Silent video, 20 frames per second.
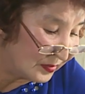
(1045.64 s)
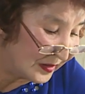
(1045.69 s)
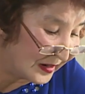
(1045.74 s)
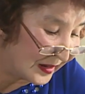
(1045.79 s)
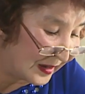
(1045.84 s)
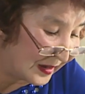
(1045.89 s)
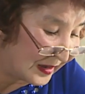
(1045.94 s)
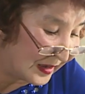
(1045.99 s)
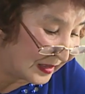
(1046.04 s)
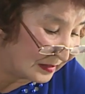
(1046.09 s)
baran
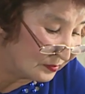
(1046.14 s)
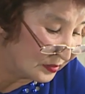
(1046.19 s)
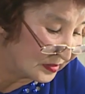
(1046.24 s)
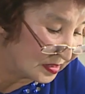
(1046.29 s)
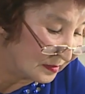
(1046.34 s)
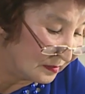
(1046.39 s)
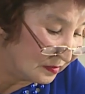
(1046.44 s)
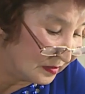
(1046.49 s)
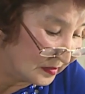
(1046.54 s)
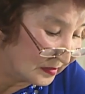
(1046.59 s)

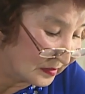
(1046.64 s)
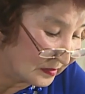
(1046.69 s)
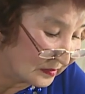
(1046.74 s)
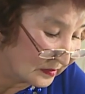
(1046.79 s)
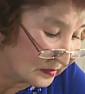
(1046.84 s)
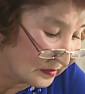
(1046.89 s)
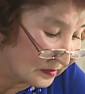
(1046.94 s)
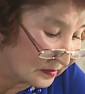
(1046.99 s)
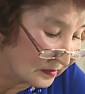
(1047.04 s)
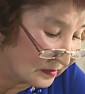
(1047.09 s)
kalbıtım.
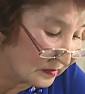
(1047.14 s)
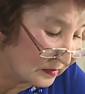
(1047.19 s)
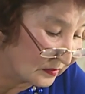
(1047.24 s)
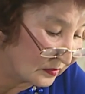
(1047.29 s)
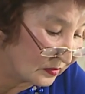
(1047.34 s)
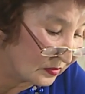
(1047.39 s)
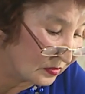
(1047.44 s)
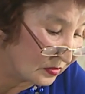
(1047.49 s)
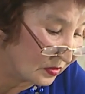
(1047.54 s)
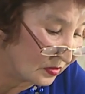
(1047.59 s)

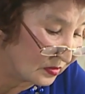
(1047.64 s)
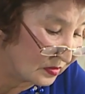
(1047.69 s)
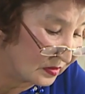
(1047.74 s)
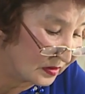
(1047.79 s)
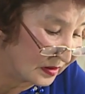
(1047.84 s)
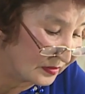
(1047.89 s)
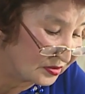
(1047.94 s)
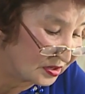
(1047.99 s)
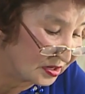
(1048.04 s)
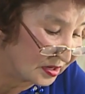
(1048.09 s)
Oluq
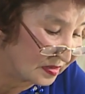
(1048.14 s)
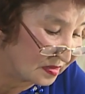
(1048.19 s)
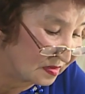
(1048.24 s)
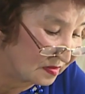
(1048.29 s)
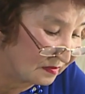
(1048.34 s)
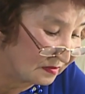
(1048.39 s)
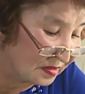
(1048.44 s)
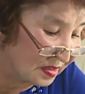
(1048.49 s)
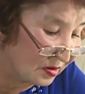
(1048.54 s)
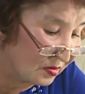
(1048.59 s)

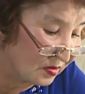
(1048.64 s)
abşestüğüne